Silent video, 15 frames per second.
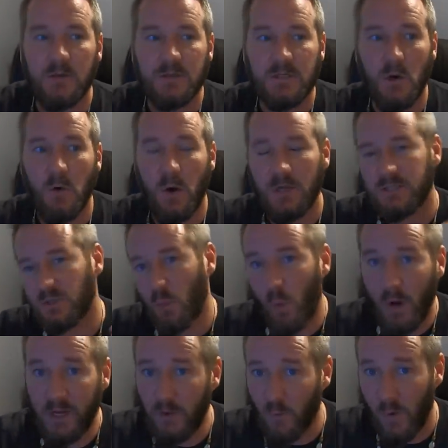So a
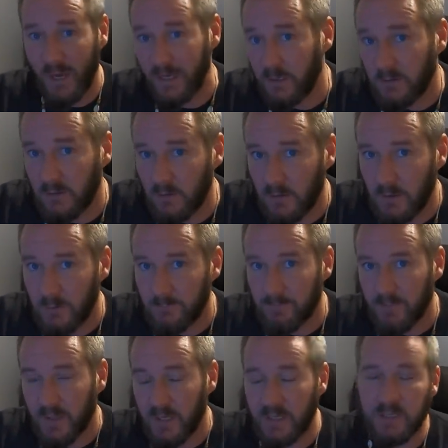20 weight
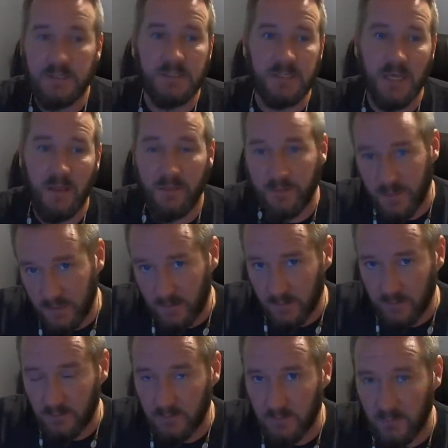is
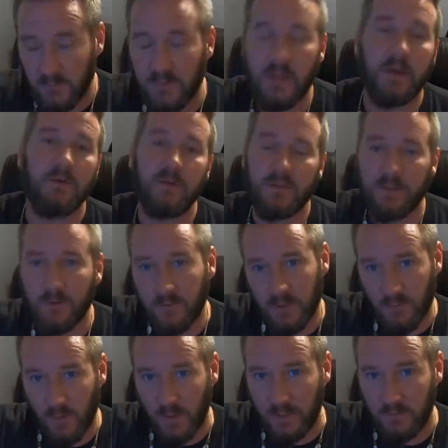thinner than a
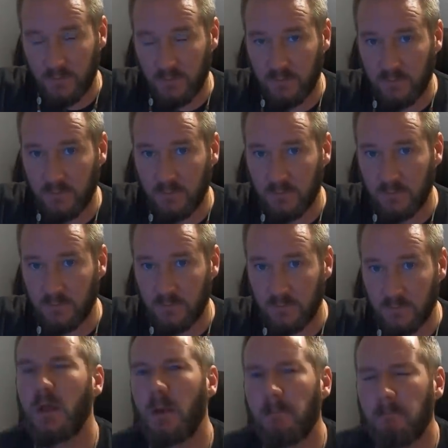30 weight.
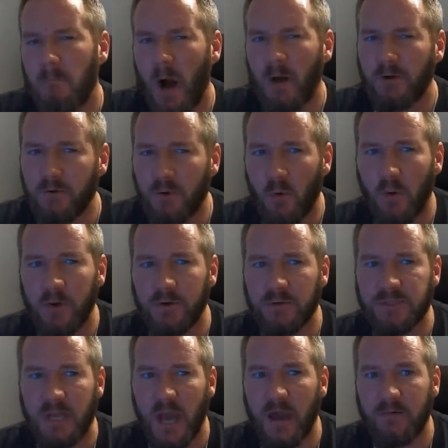Modern
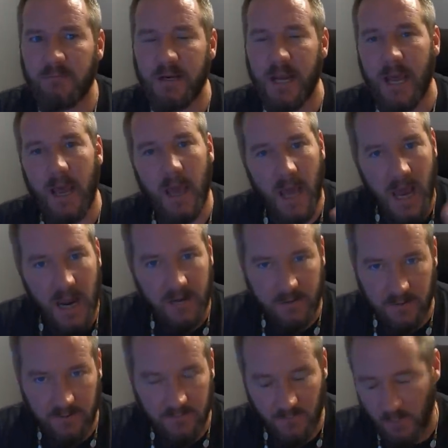oils have an
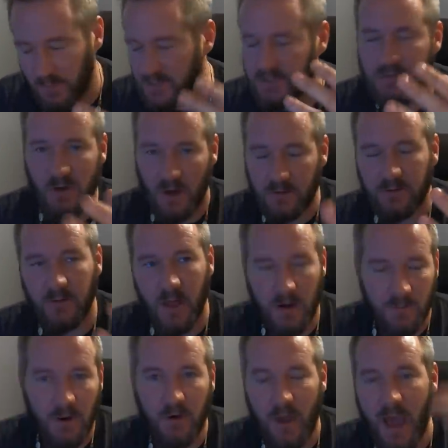additive, and we talked a
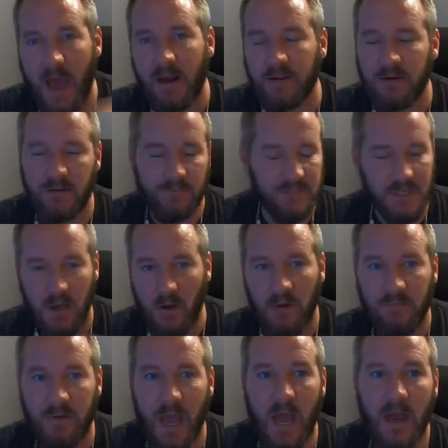lot about additives. They
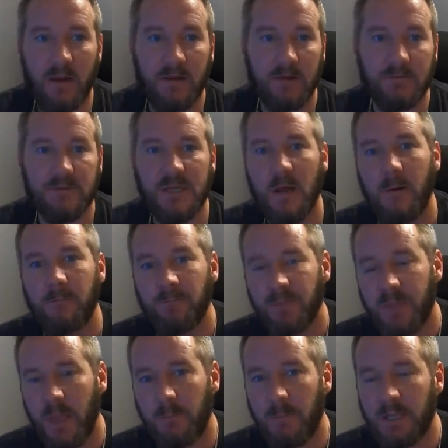all have additives
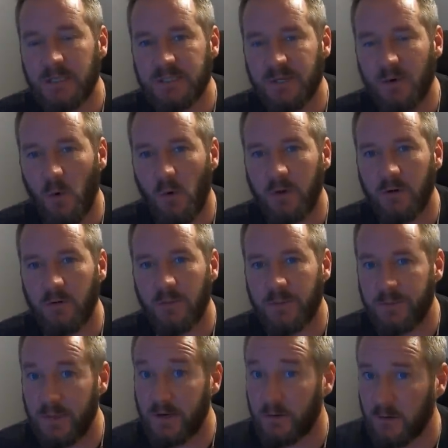that makes the oil
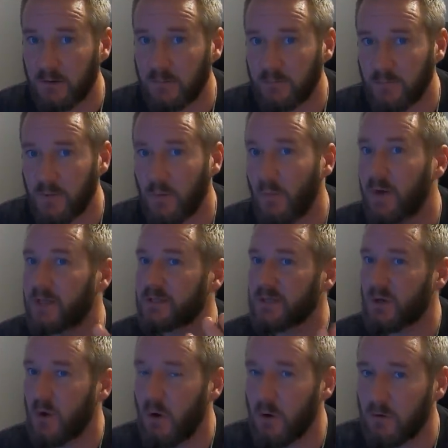thinner when
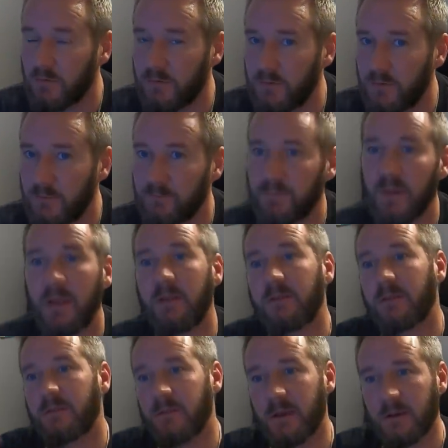it's cold and
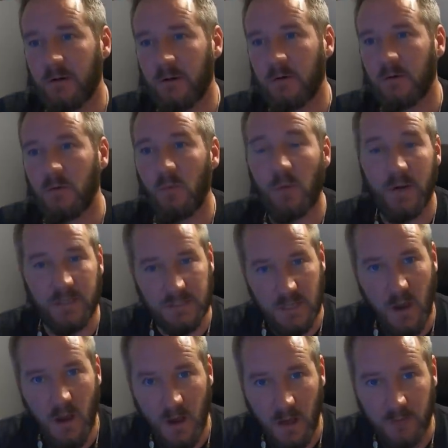thicker when it's
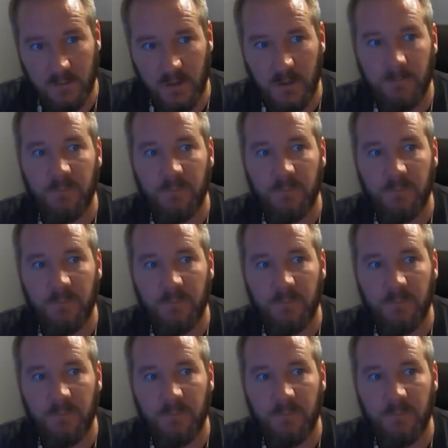hot.